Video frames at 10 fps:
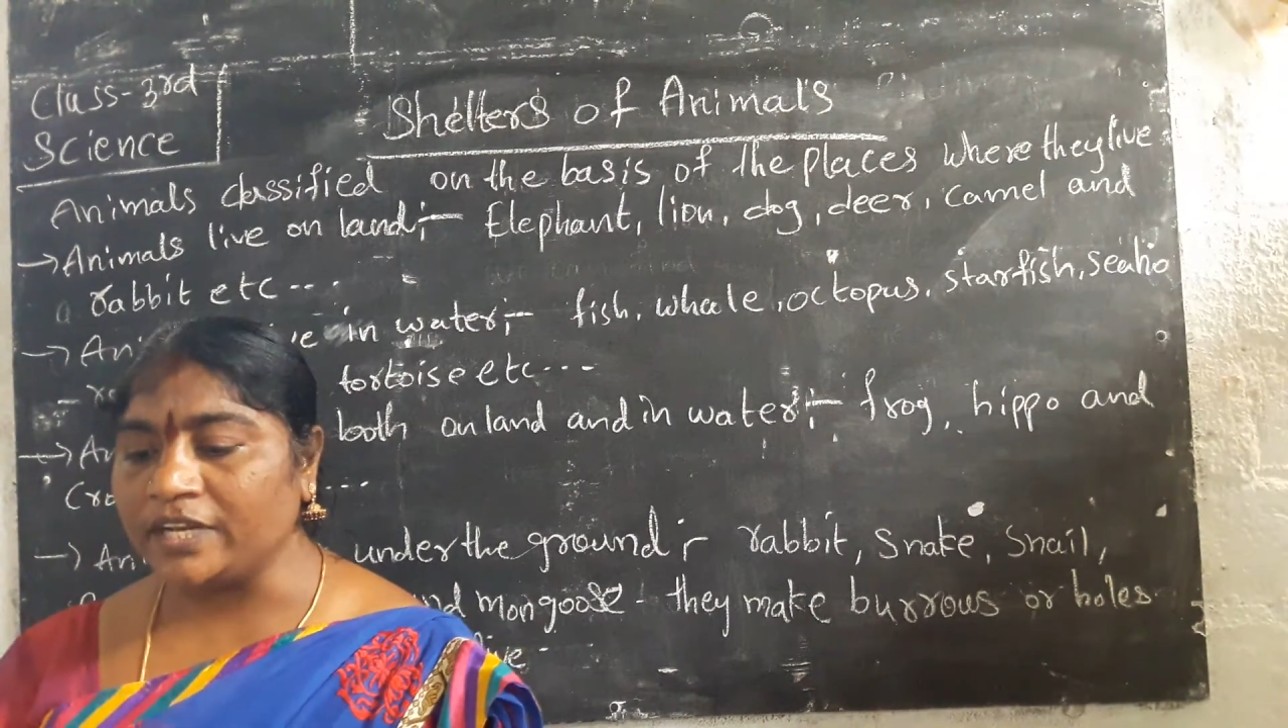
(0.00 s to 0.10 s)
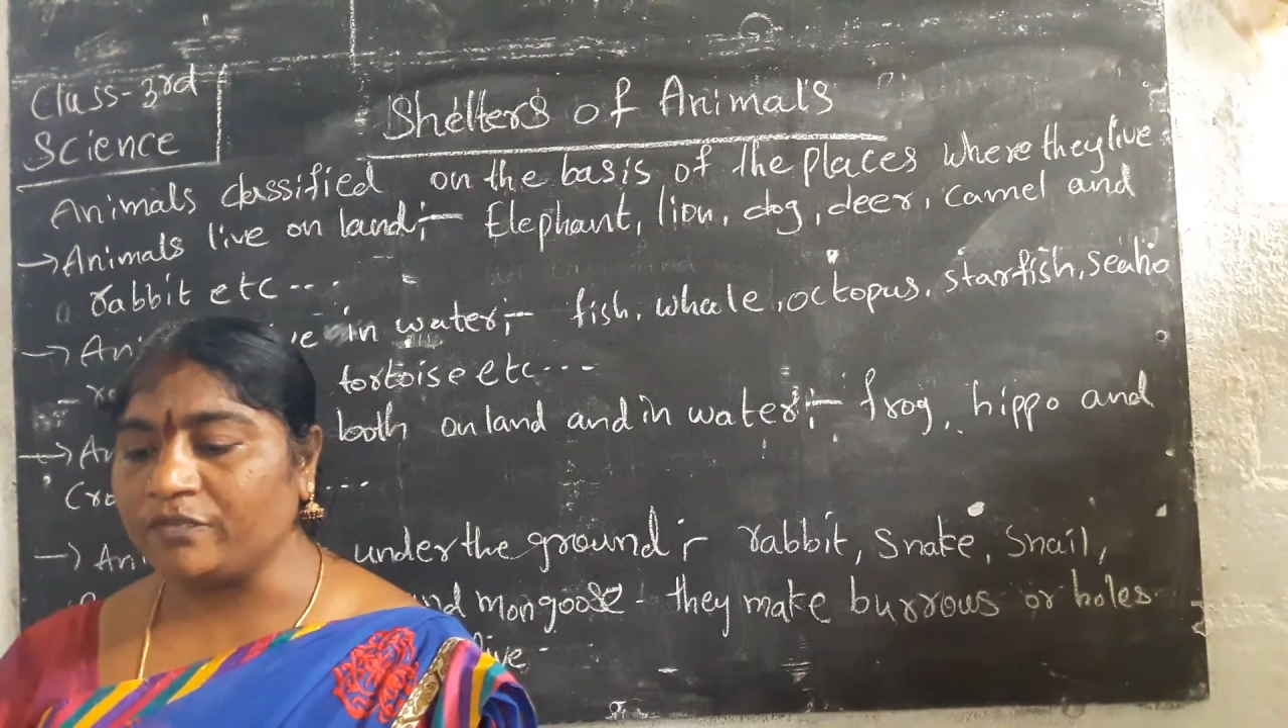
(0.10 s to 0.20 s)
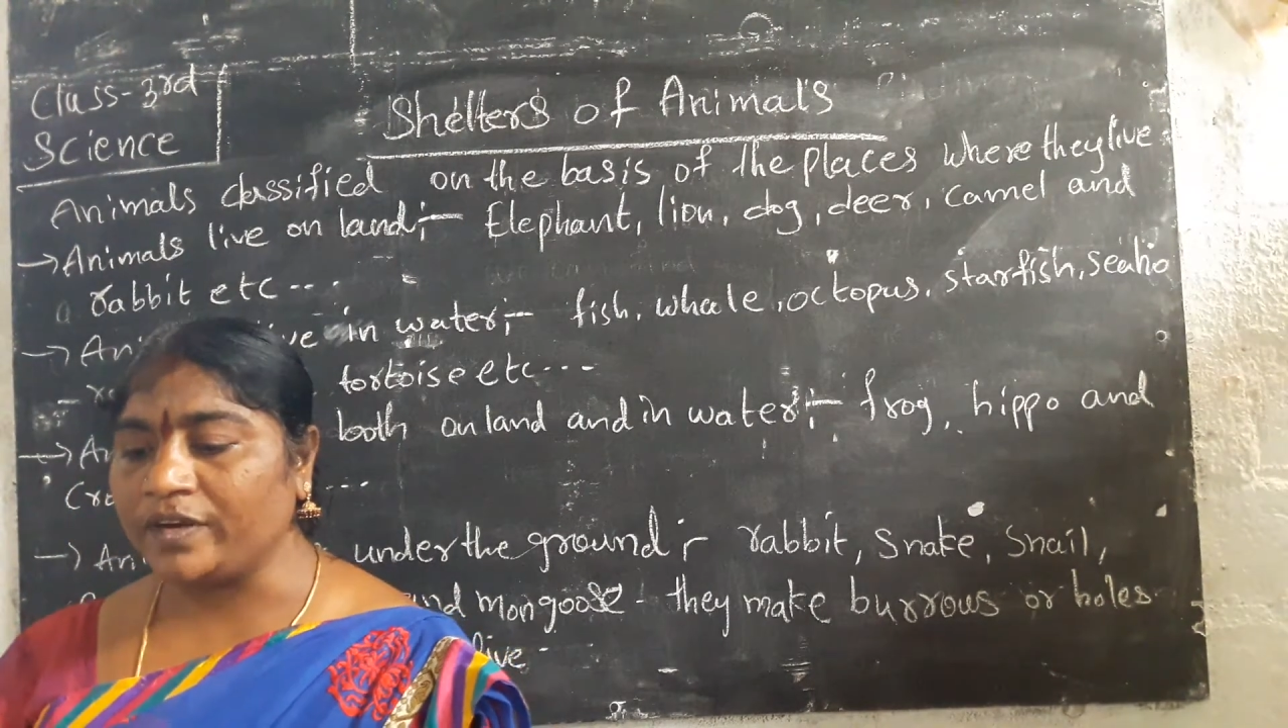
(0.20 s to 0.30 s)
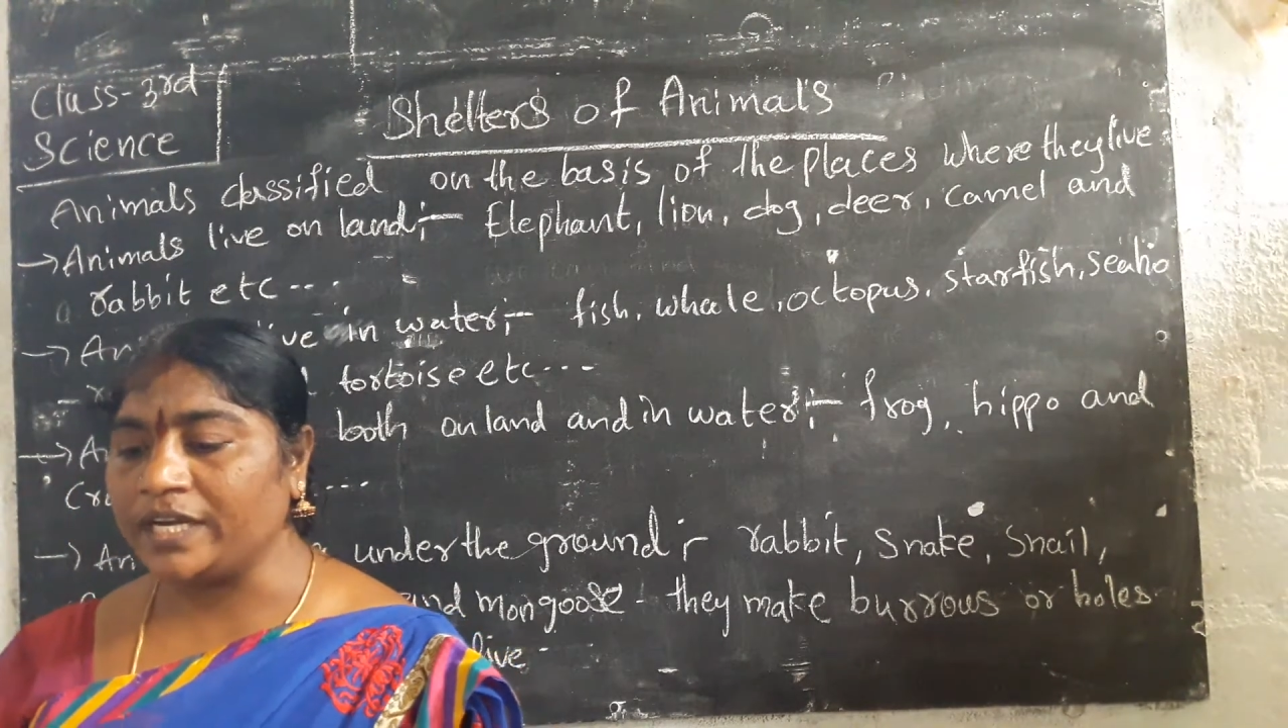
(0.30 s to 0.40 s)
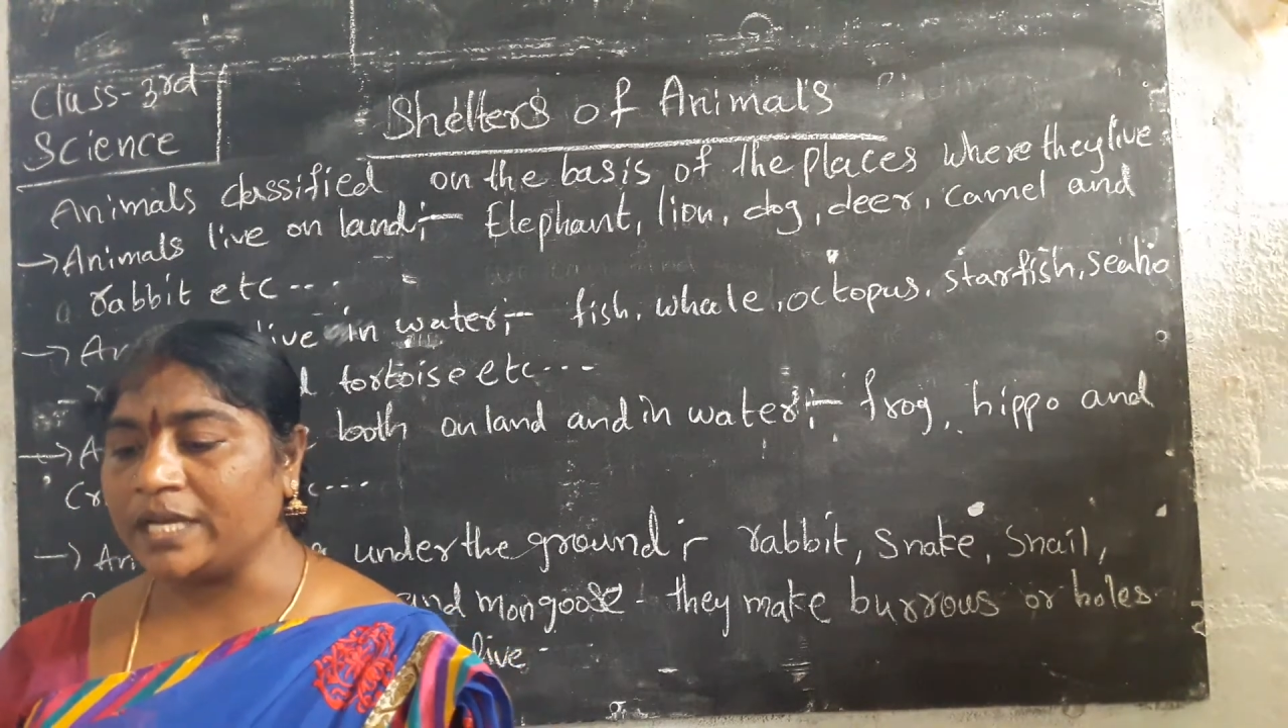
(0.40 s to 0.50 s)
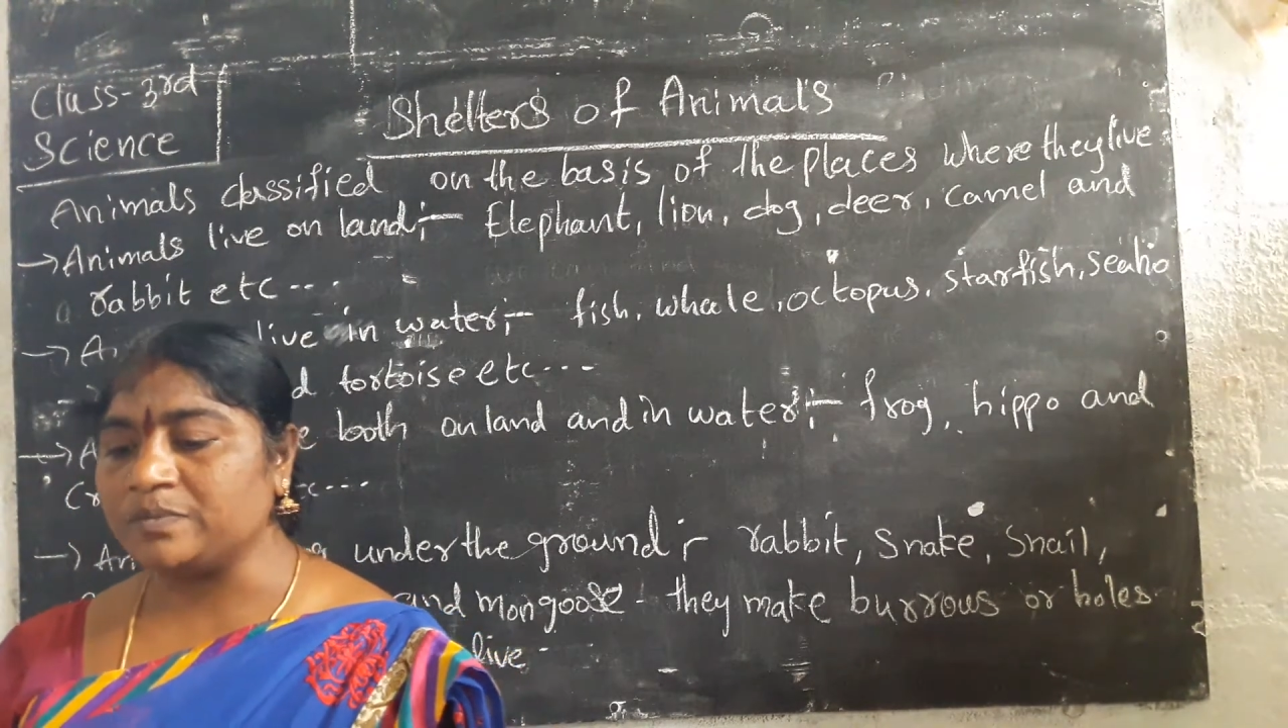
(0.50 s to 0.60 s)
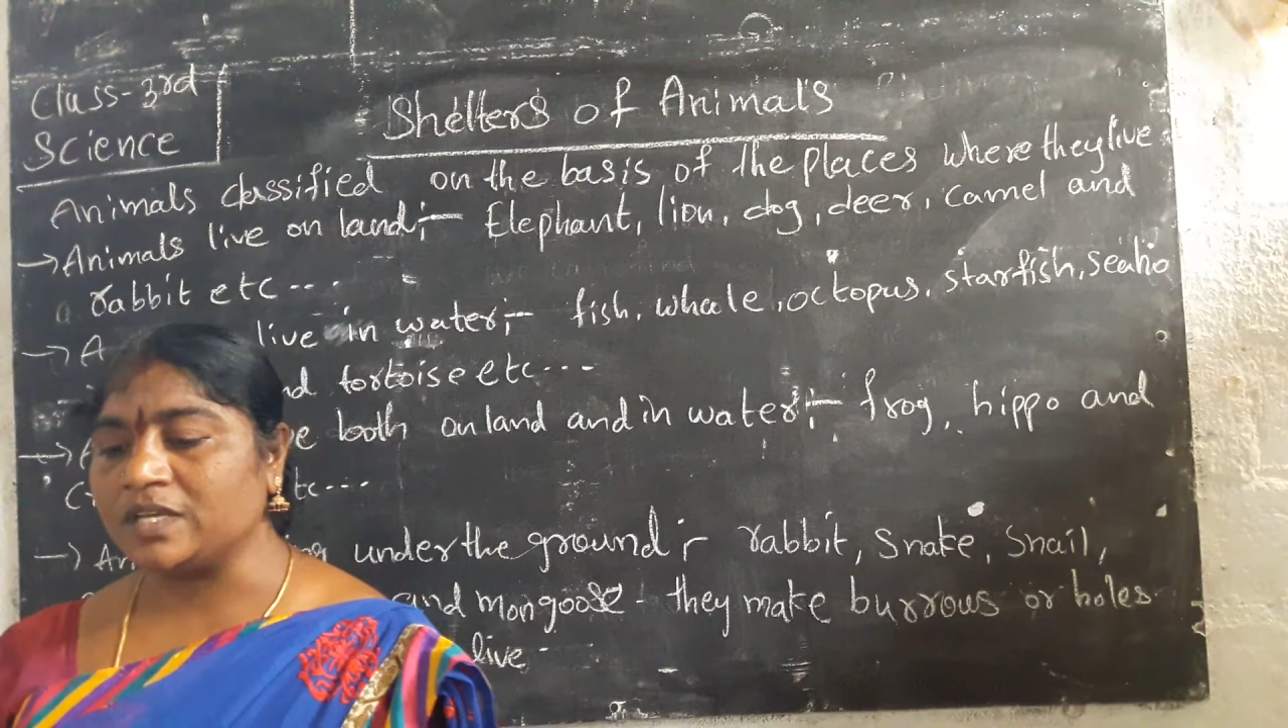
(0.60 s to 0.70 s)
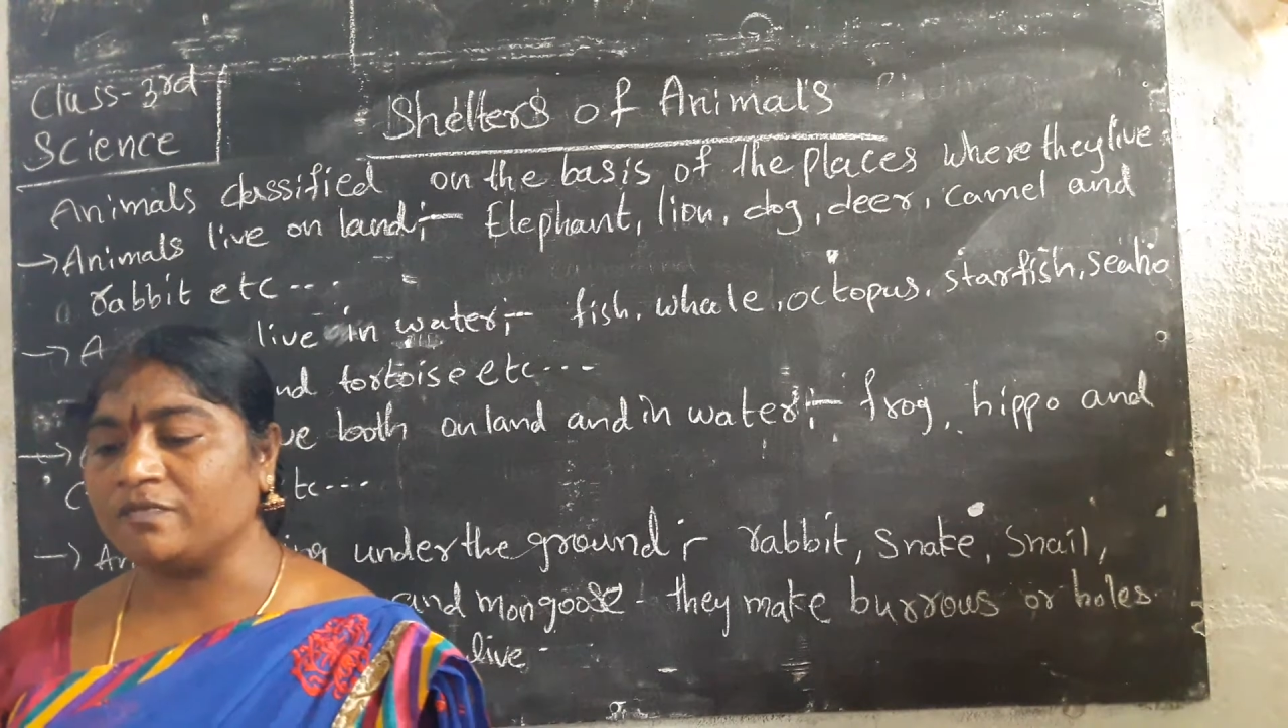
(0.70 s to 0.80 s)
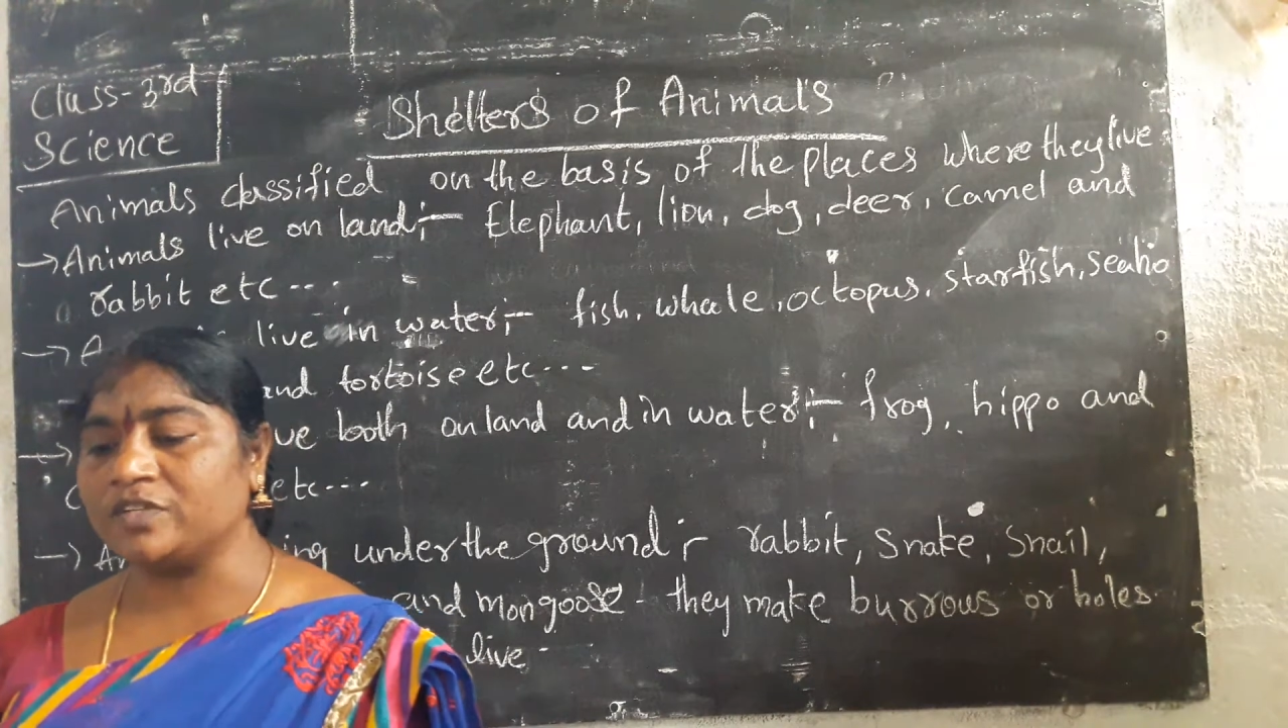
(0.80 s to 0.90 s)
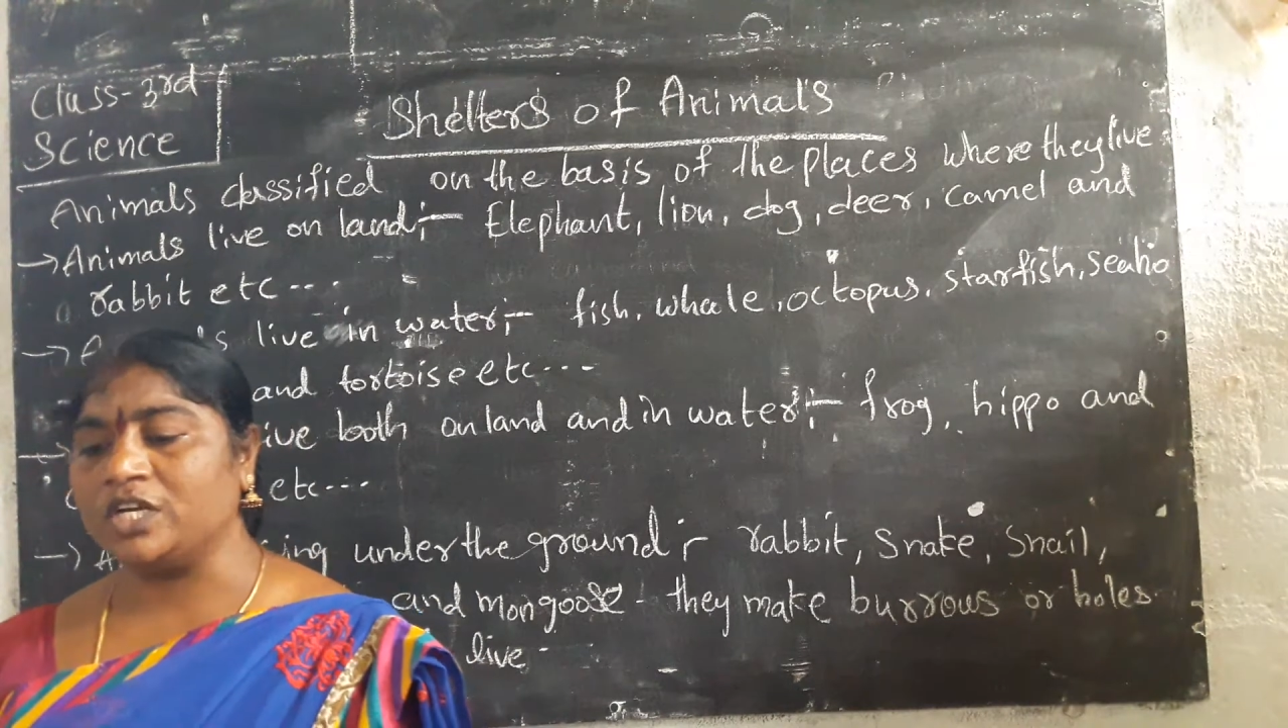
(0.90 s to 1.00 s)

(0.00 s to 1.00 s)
different types of